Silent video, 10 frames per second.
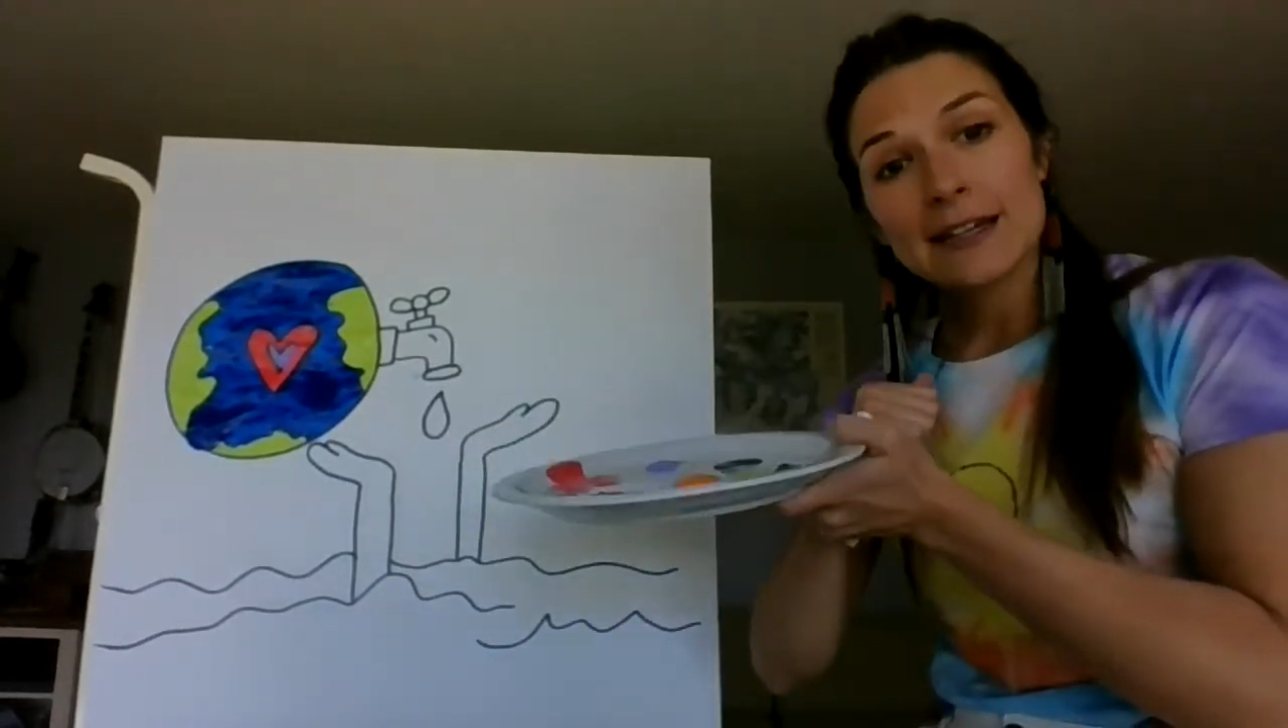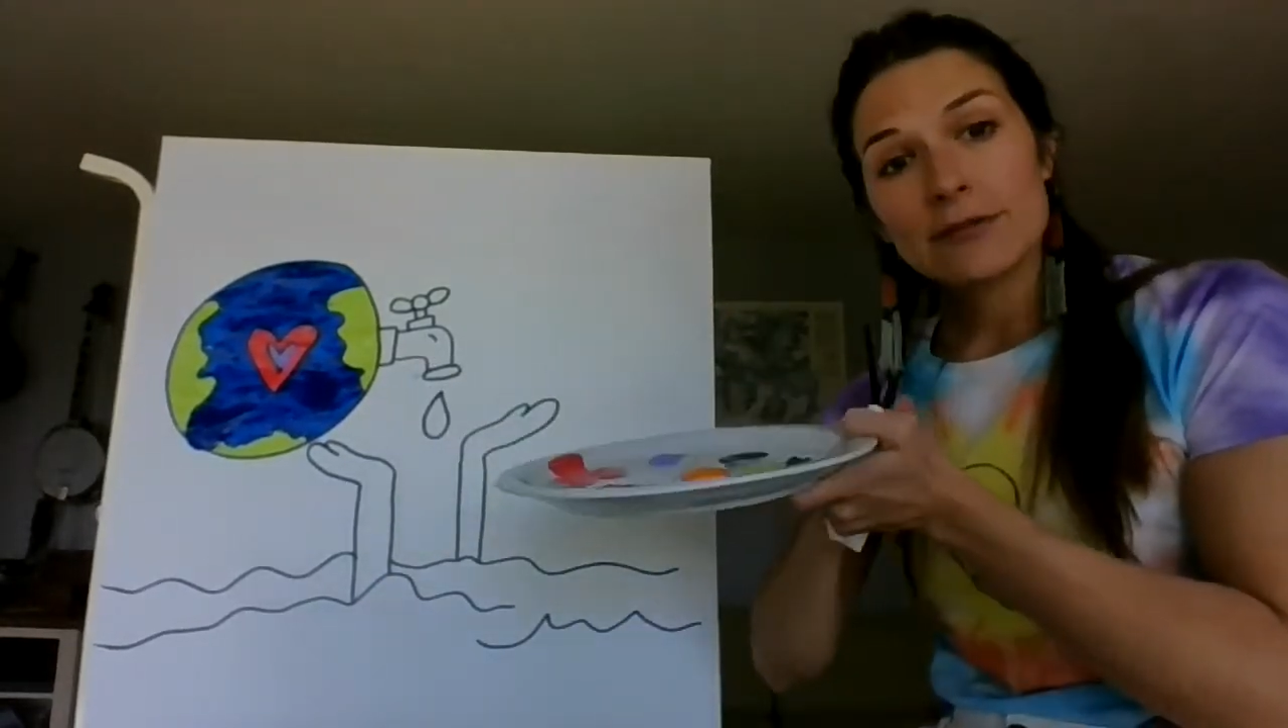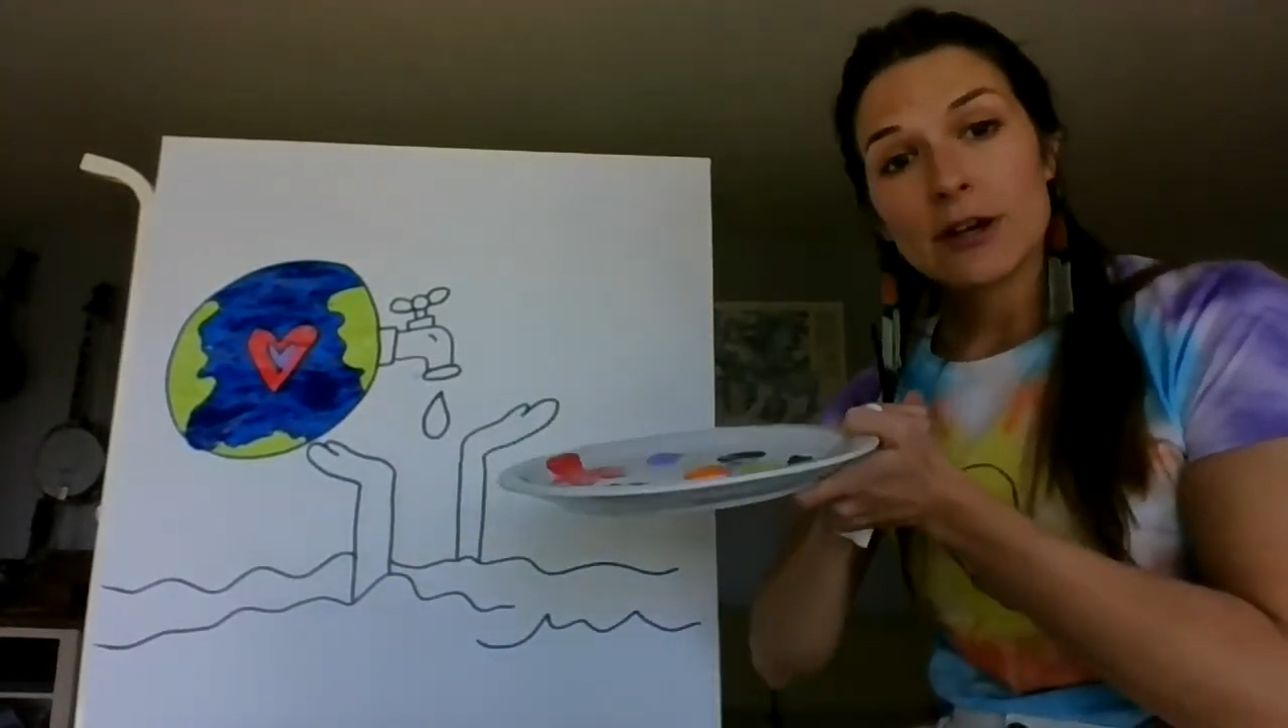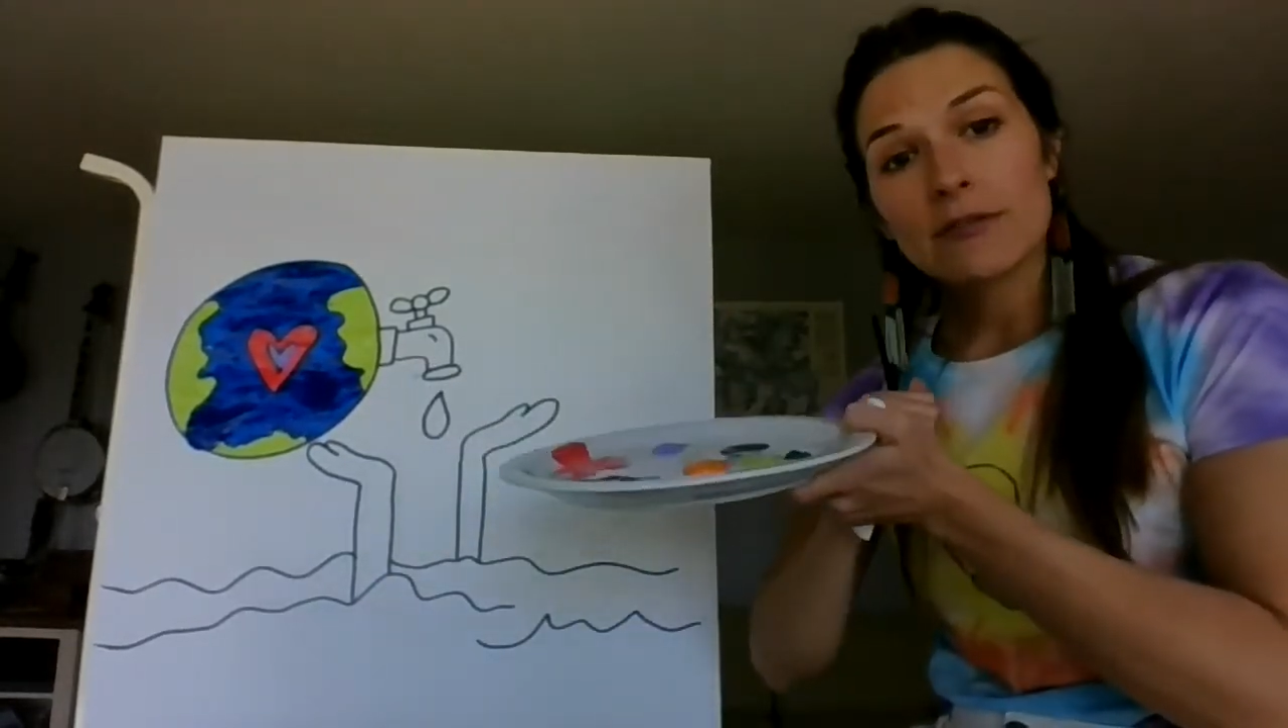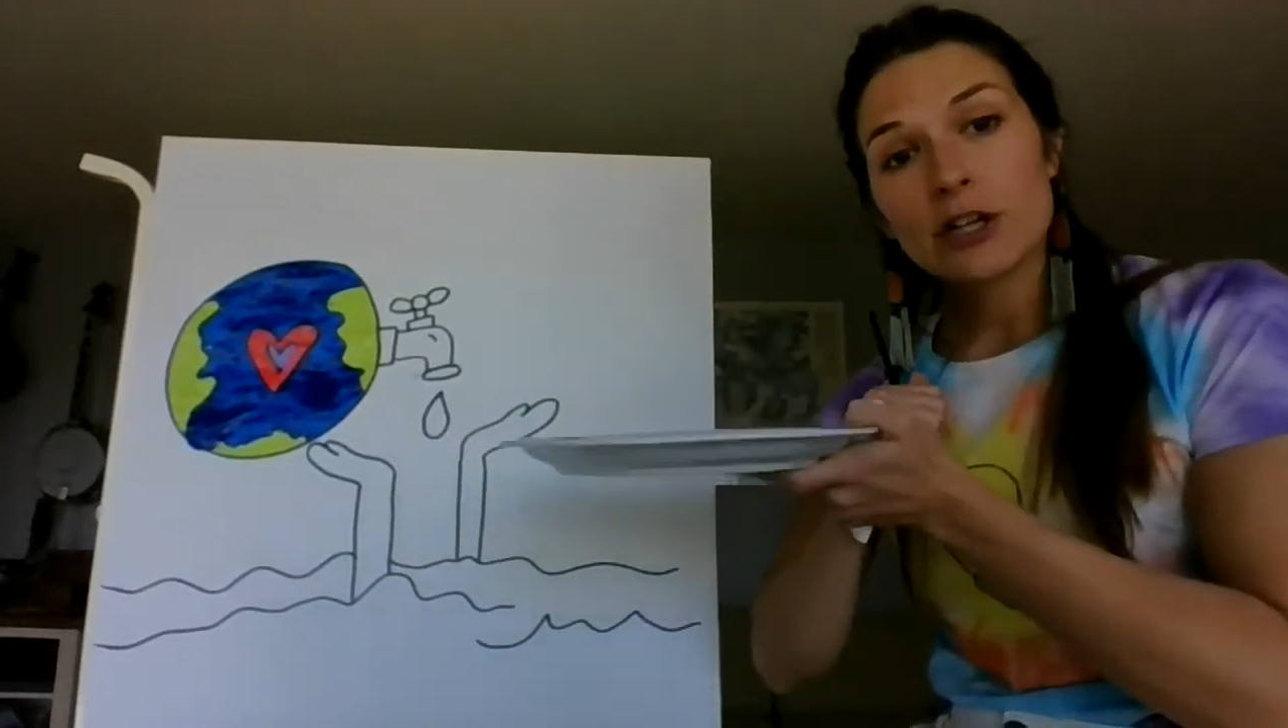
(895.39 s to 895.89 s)
if
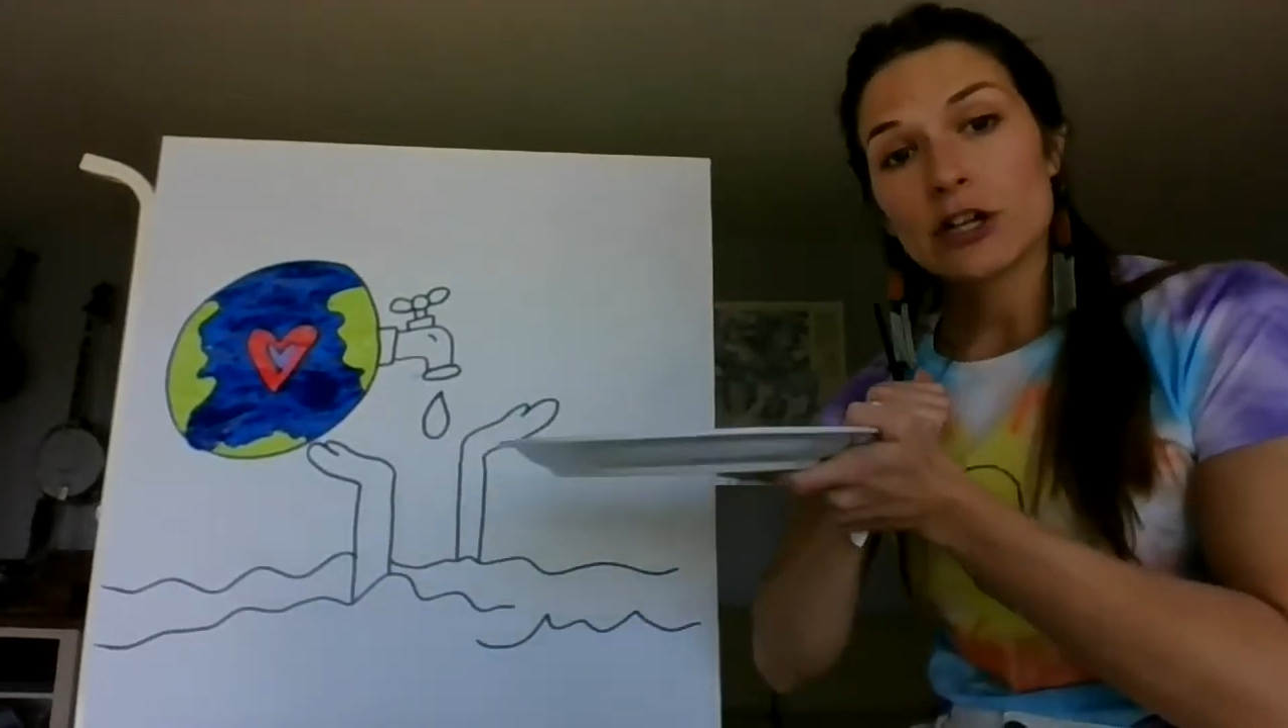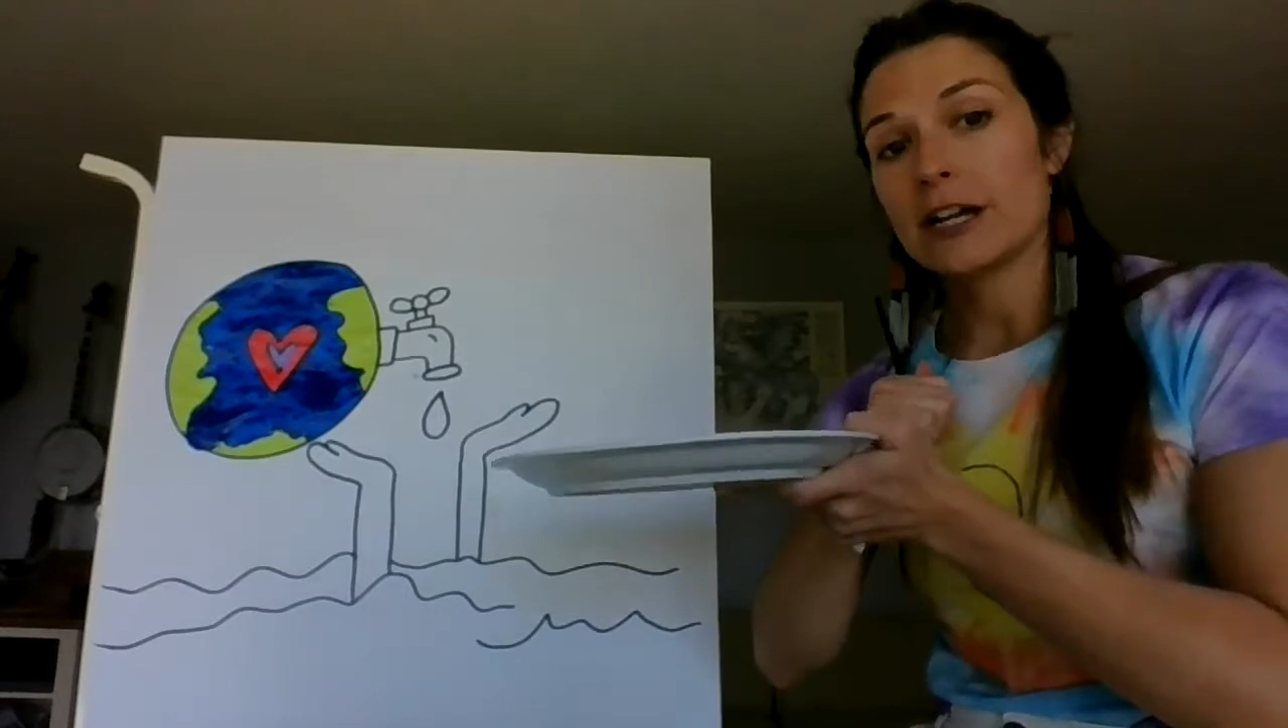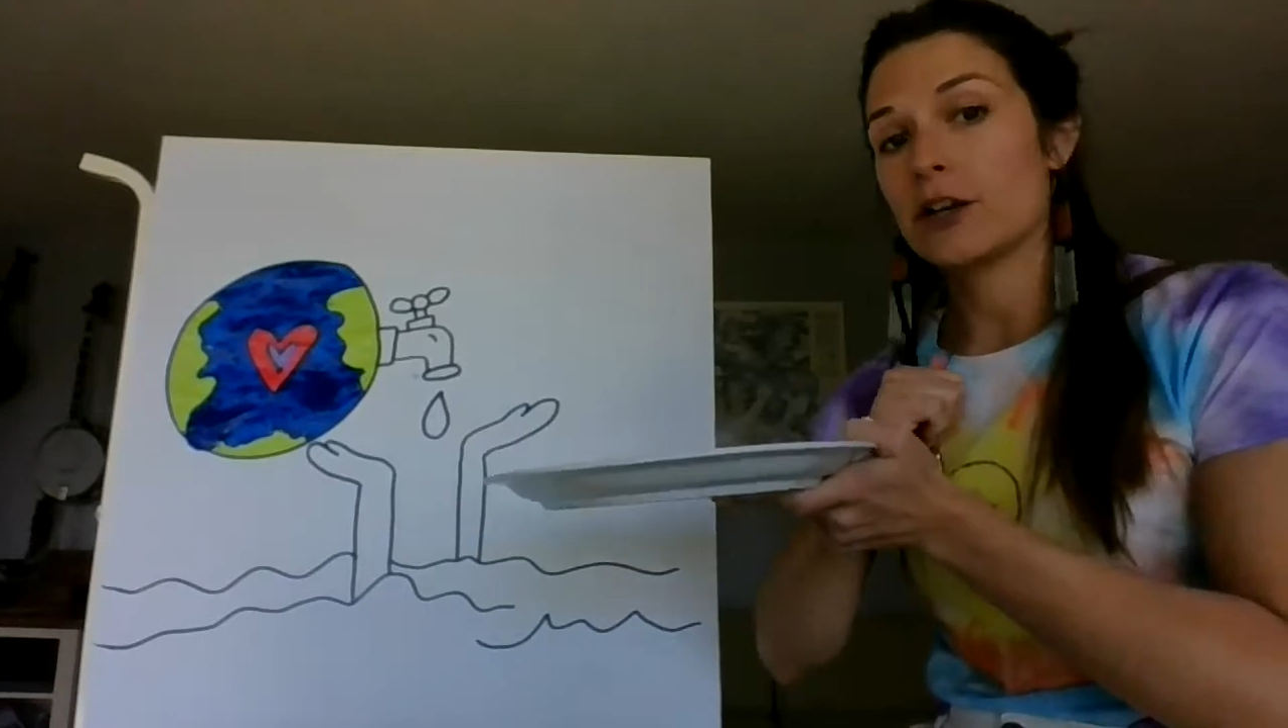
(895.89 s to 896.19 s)
you have a gray